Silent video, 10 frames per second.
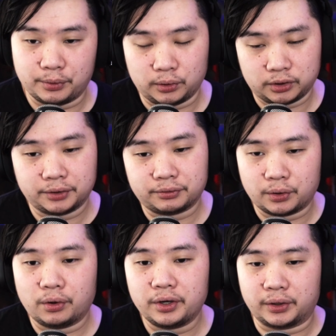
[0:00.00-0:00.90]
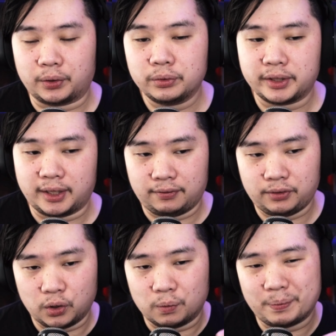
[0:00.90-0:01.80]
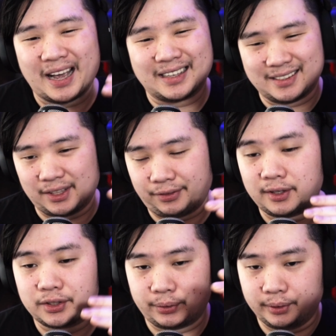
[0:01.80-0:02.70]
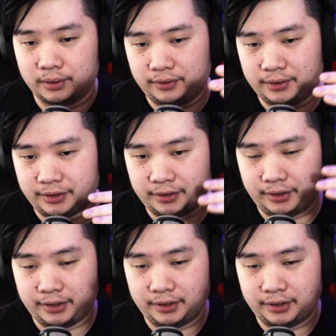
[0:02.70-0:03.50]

it will start recording only if you go past that threshold of your